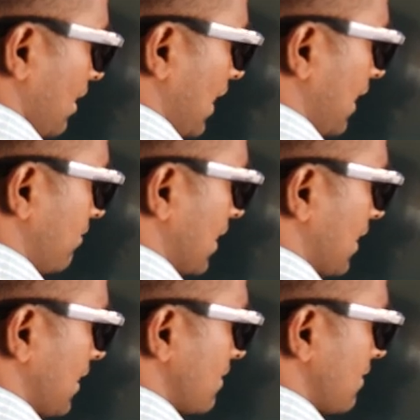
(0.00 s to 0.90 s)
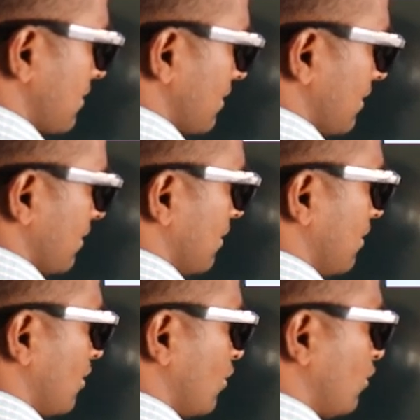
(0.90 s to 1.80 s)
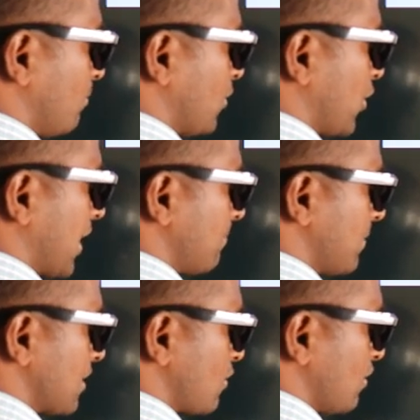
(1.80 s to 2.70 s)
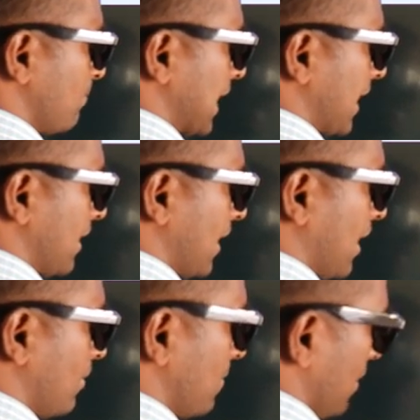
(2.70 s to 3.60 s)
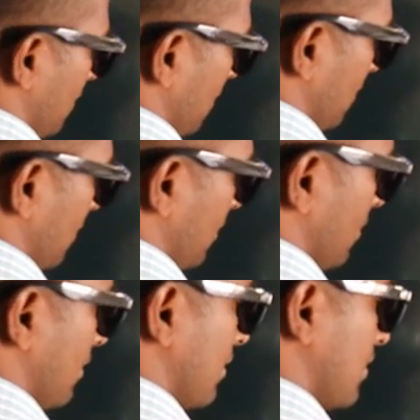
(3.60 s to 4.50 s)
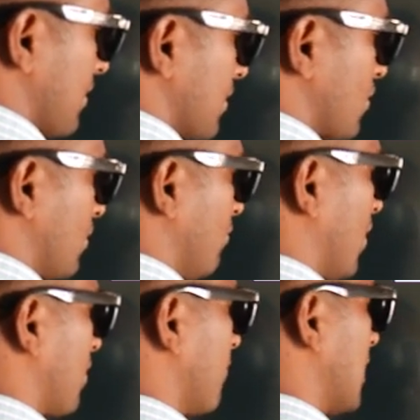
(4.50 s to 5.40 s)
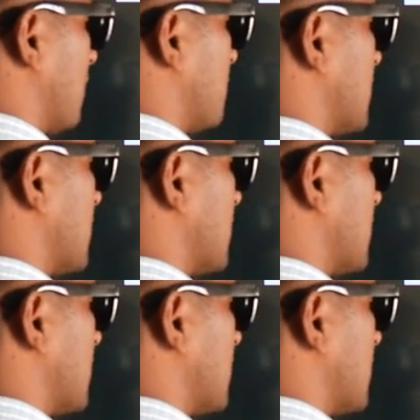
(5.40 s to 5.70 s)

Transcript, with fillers: After this, no more numbers to bring it down. So what we do